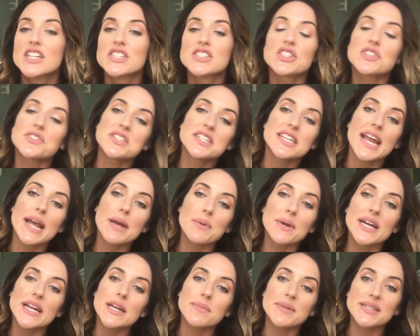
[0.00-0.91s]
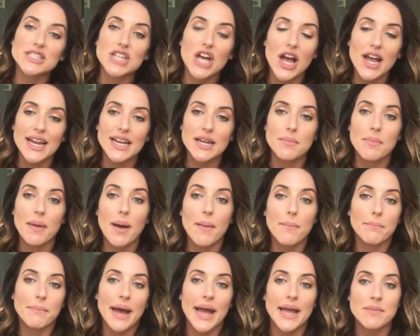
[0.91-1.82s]
So today we're gonna to be talking
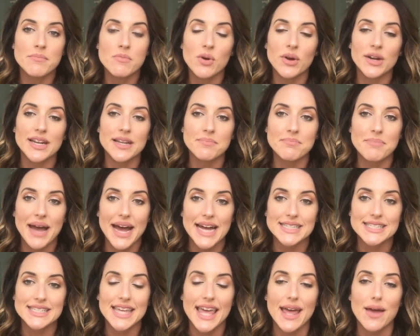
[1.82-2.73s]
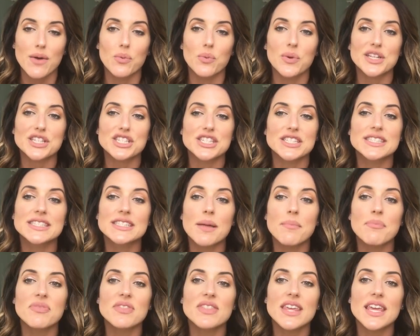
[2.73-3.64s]
about My Morning Basket, which is
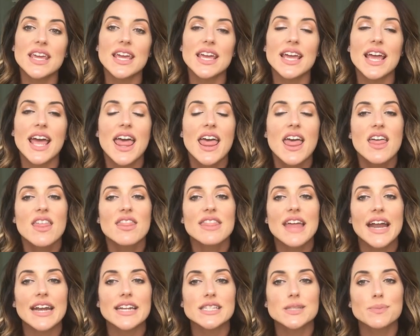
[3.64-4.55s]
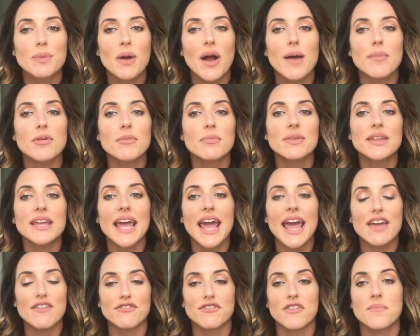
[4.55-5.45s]
something that is probably
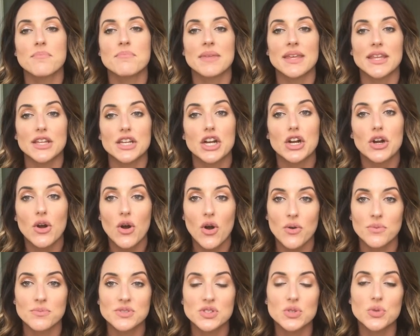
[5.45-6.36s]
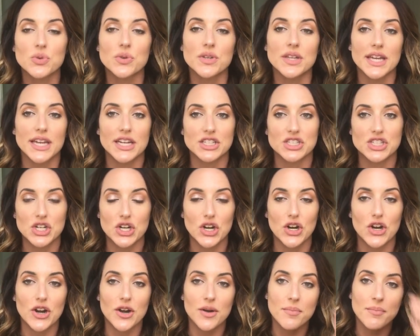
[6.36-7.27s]
a familiar homeschooling
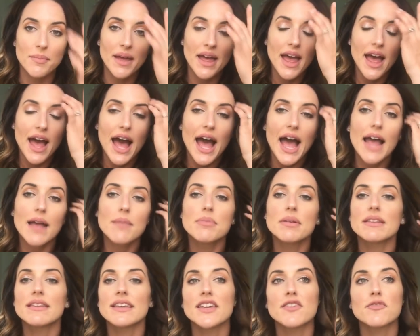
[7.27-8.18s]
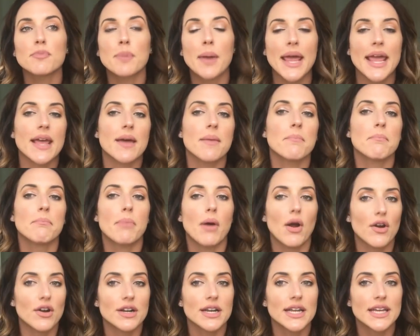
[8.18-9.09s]
term. I believe Pam
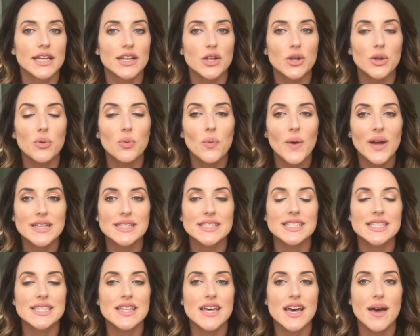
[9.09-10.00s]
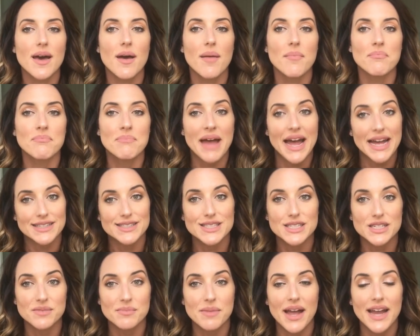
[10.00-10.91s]
Barnhill was the
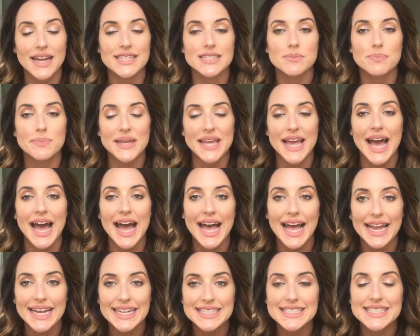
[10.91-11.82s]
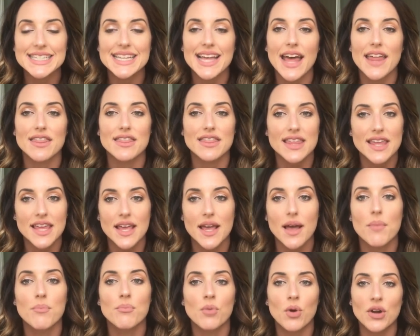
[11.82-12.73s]
mastermind behind
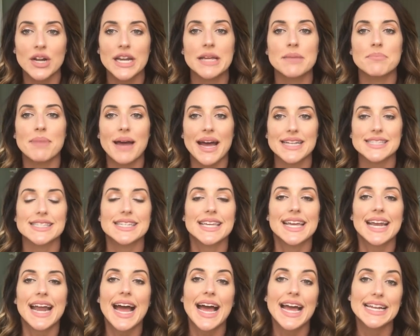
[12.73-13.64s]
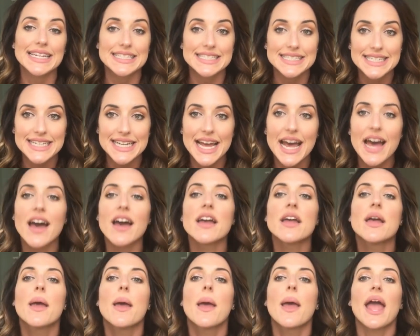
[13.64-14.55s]
the morning basket idea.
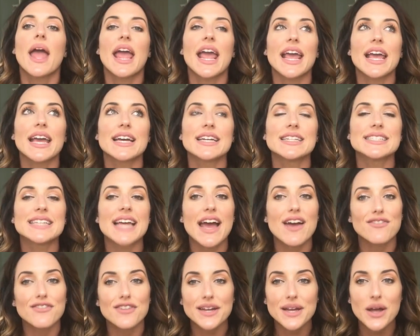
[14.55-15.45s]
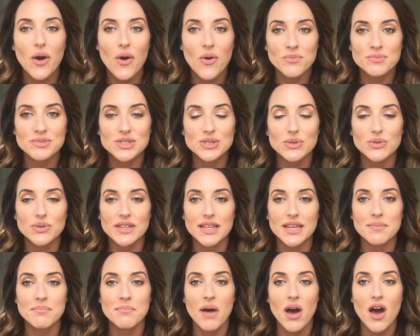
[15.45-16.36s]
And every
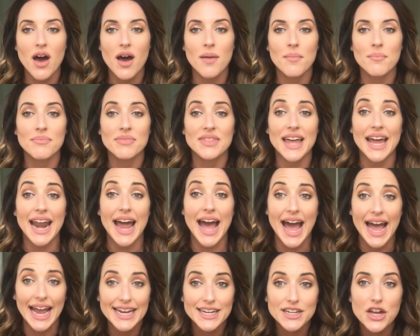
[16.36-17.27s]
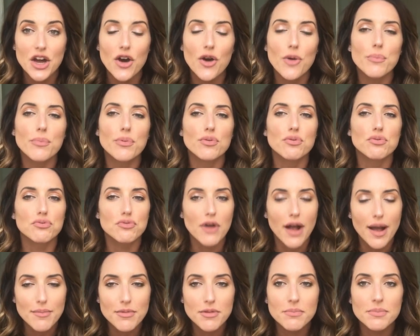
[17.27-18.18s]
homeschooling mom that I know
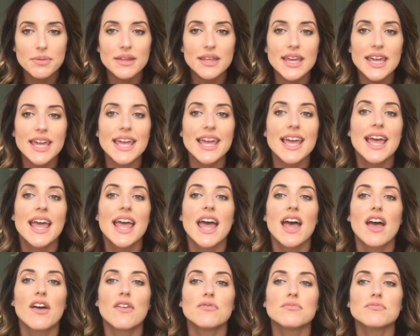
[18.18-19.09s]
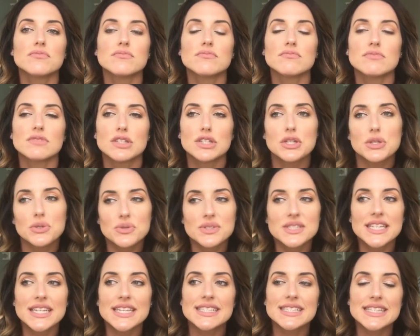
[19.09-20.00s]
probably
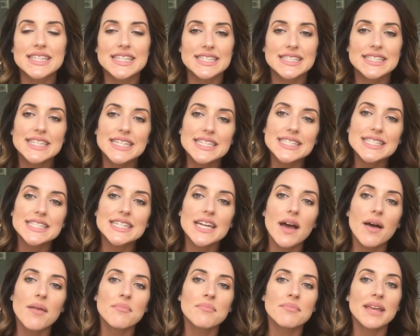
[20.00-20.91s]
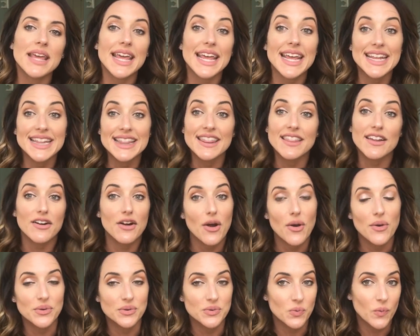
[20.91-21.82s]
uses the system in
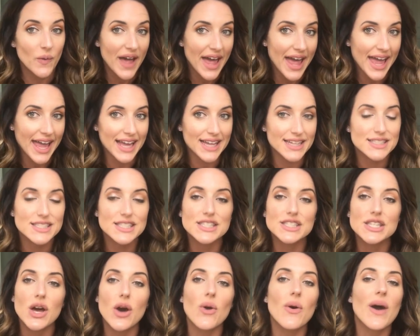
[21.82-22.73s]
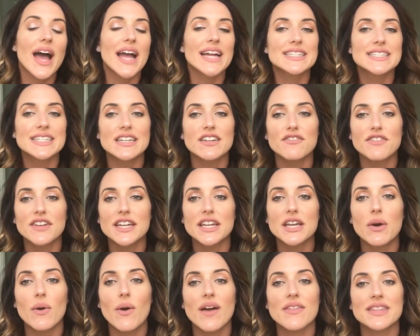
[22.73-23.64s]
their own way. So I did a
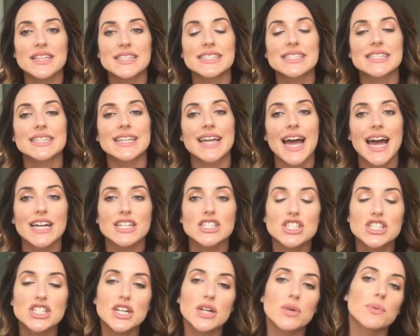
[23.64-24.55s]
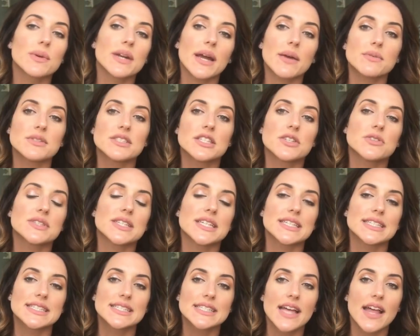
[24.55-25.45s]
video on this last year when I was
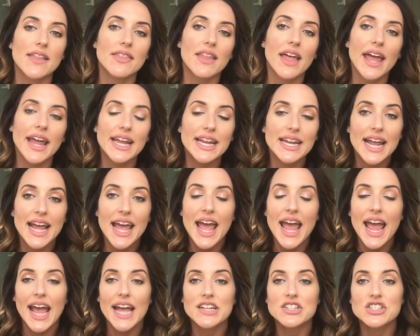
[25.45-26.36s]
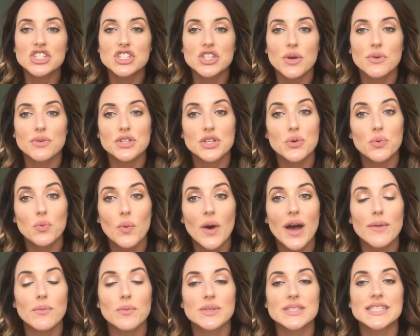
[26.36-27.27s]
using Sonlight and showed you
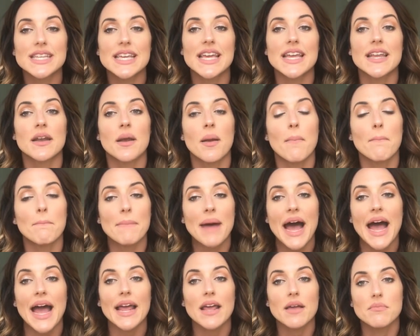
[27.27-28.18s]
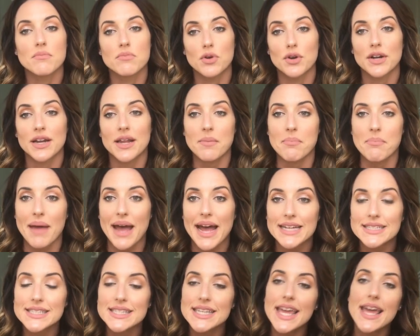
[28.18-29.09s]
what was in my morning
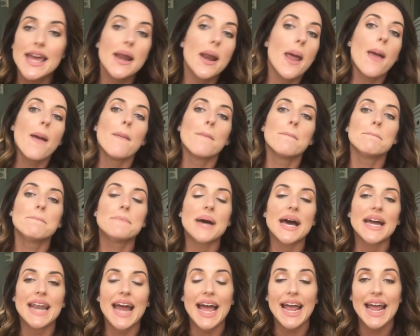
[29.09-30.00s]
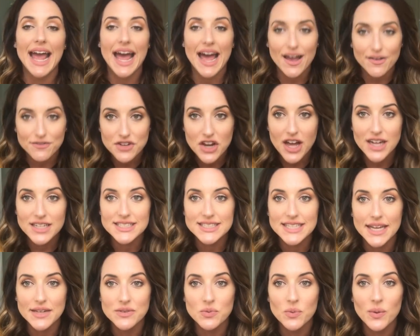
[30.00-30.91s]
basket, but I have not
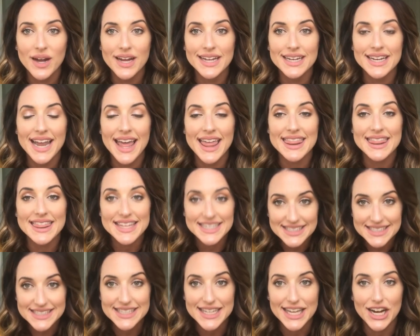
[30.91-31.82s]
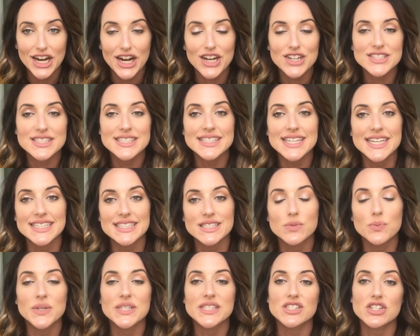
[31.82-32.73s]
done one this year
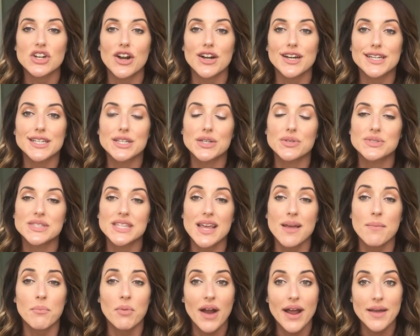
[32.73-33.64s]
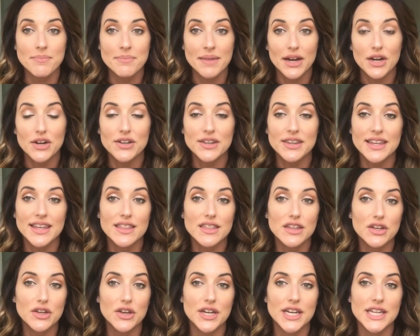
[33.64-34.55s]
since we started using primarily
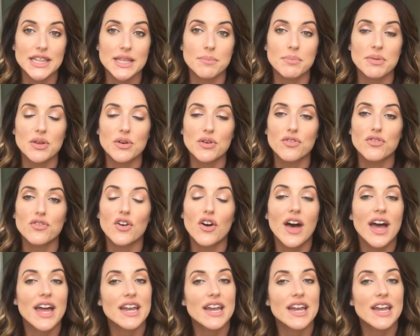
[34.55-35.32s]
the good and the beautiful.